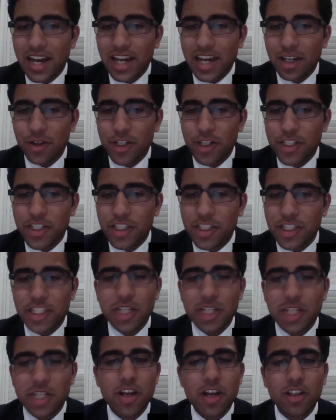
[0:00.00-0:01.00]
Christian, this is going
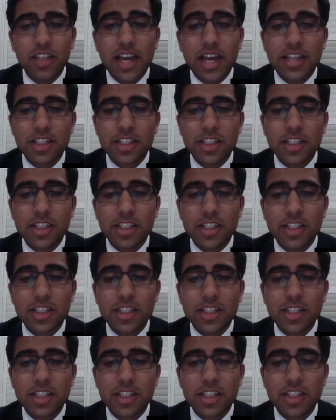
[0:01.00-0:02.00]
to be our last question. You
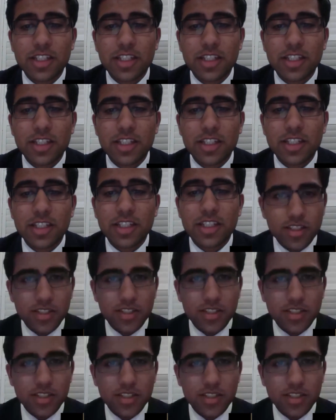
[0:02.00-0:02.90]
want to go and take that for us?